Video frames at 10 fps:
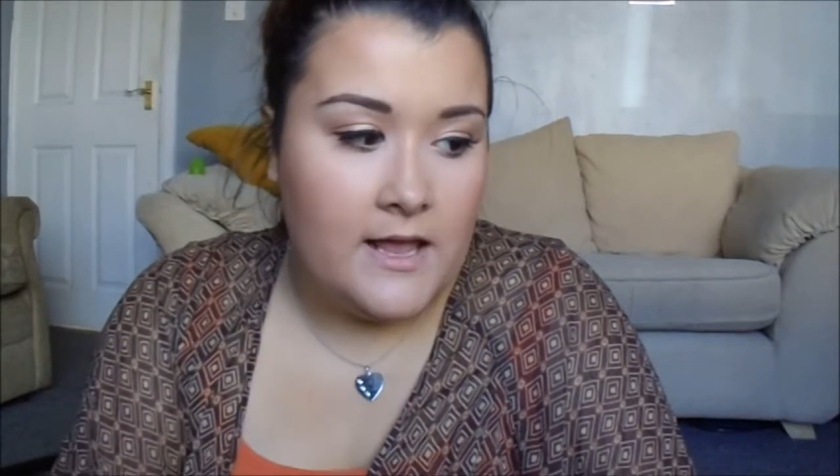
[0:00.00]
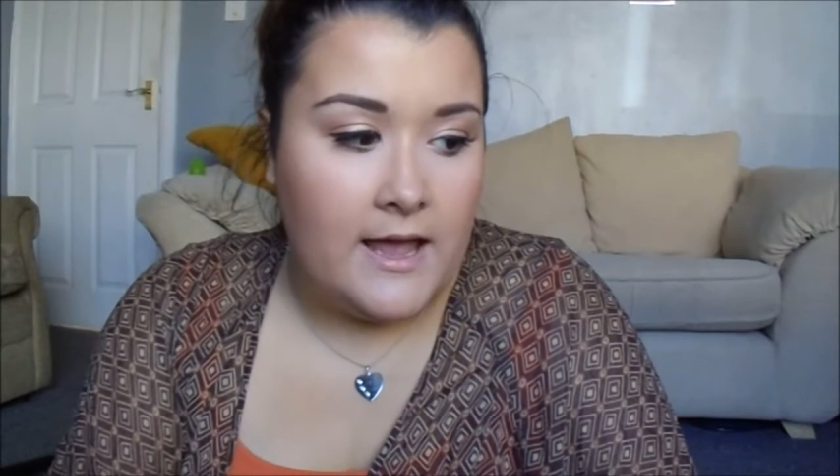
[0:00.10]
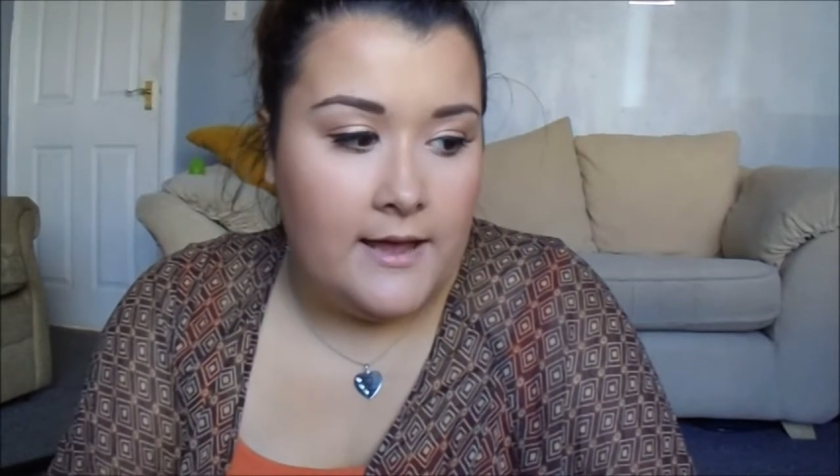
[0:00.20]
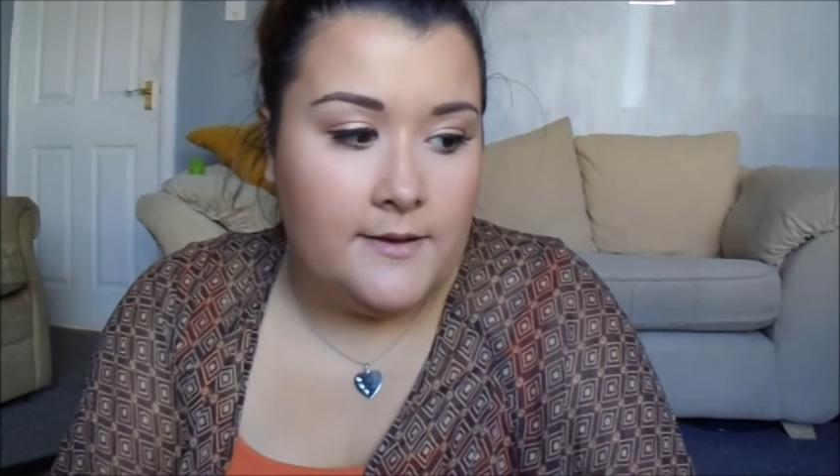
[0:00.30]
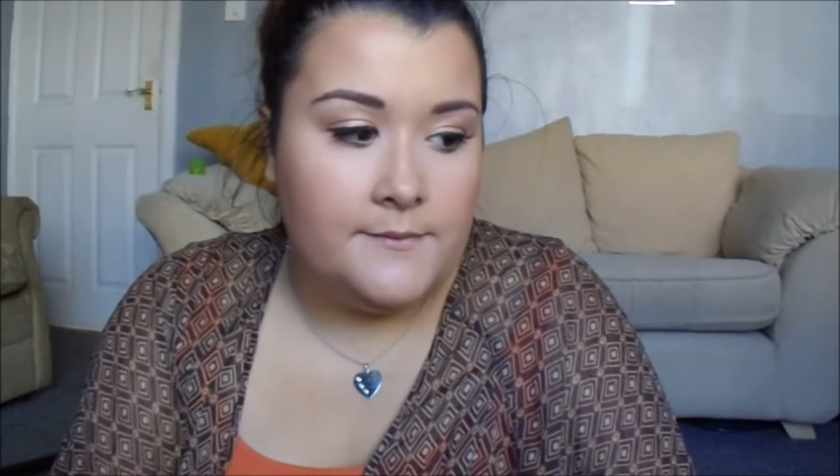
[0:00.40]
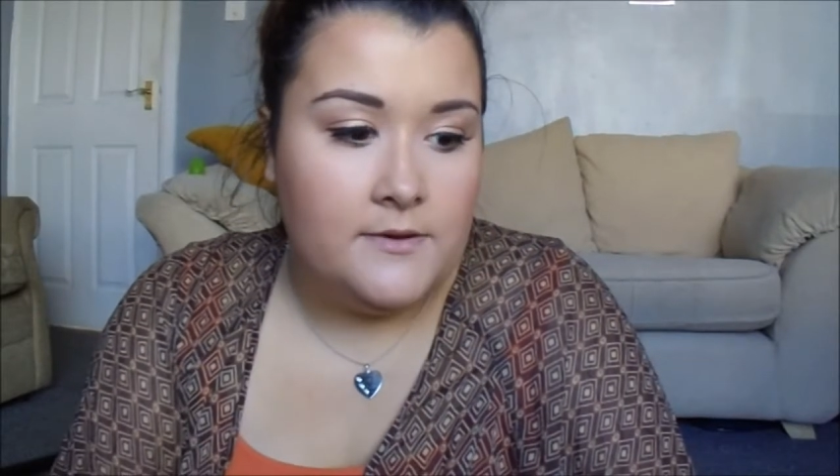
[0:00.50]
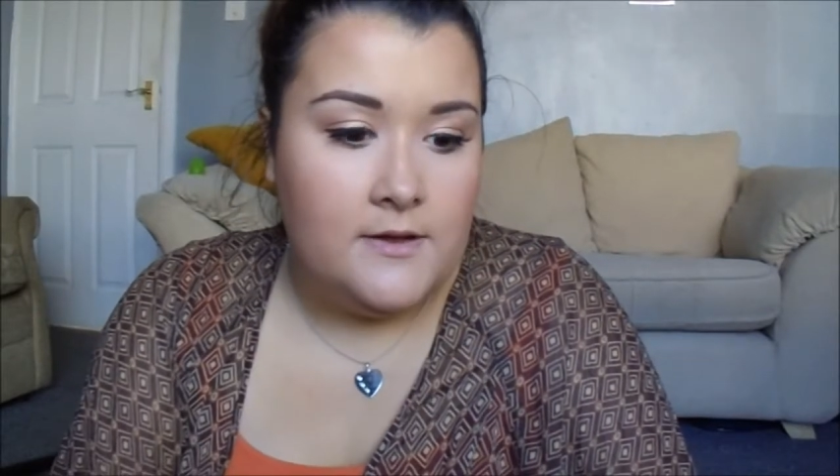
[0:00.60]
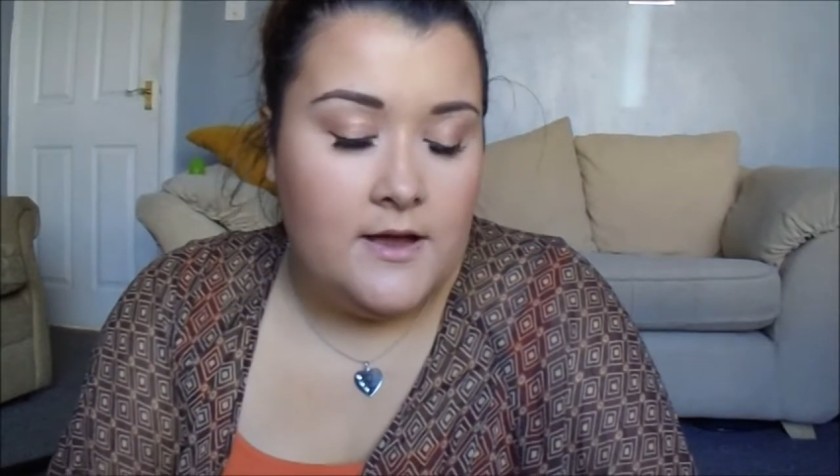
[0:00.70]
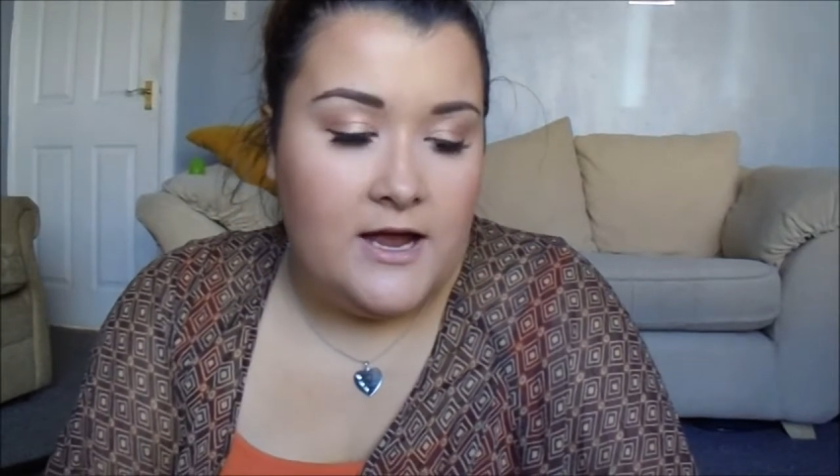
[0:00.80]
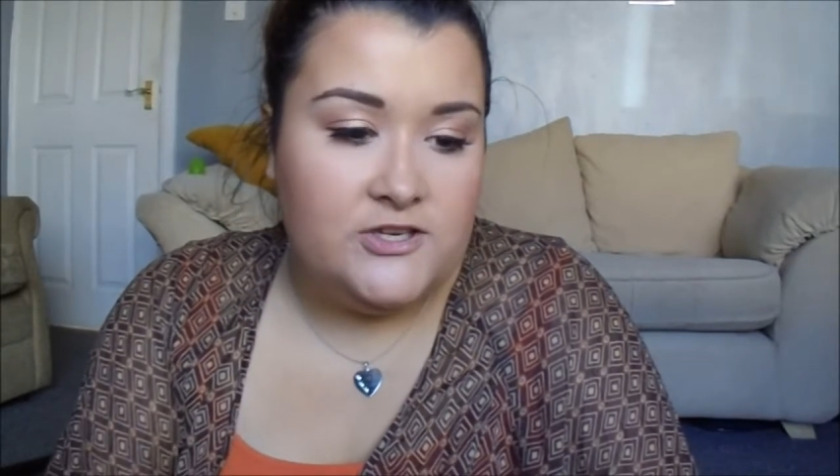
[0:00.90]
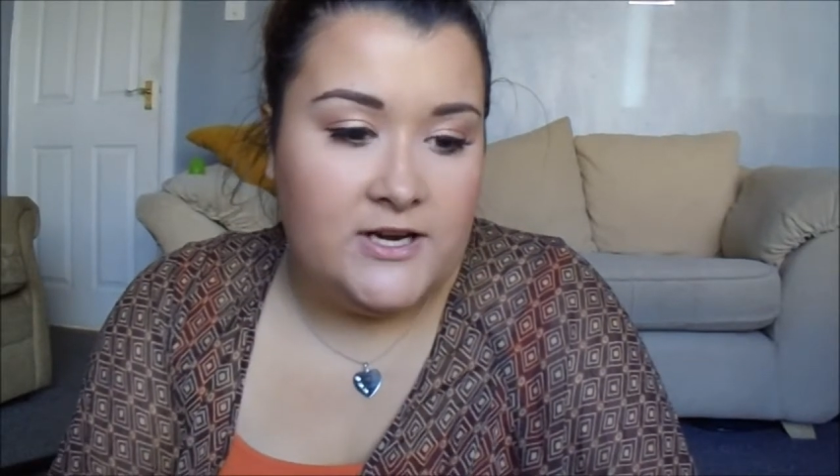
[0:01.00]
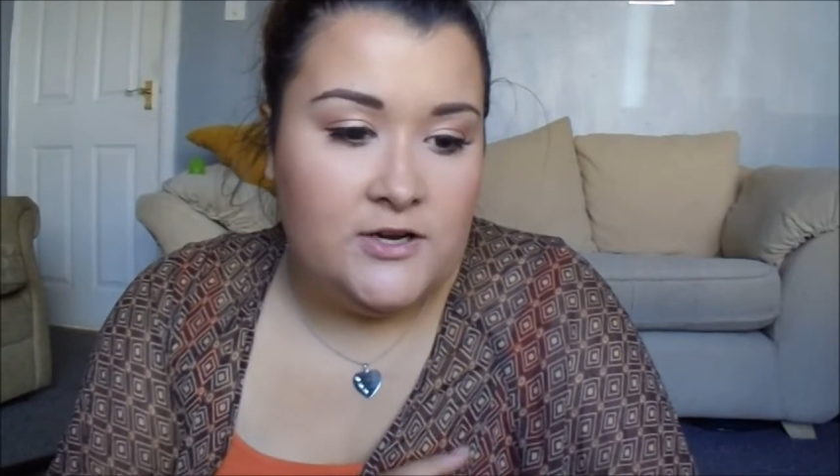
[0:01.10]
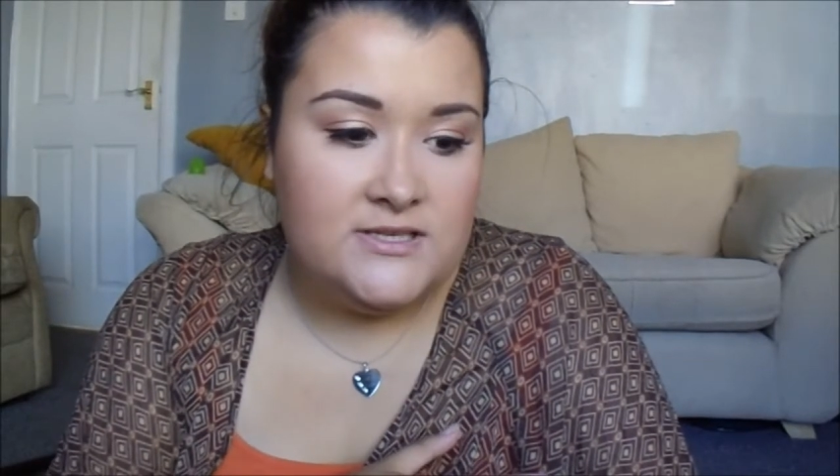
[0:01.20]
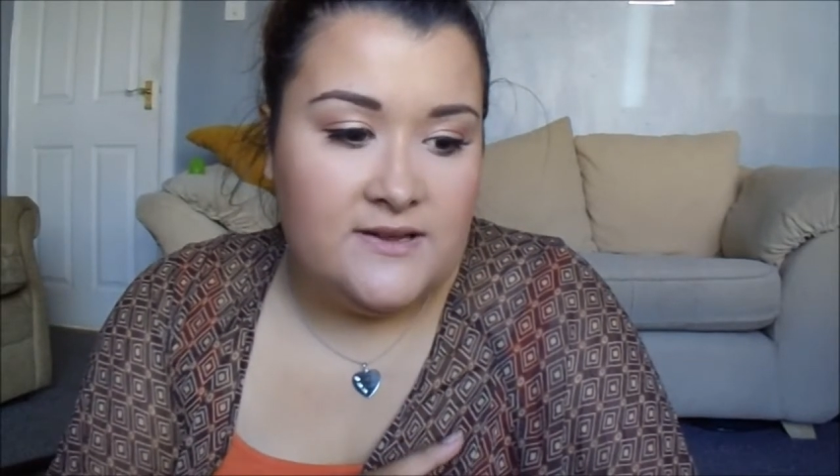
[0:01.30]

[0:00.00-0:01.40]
I try not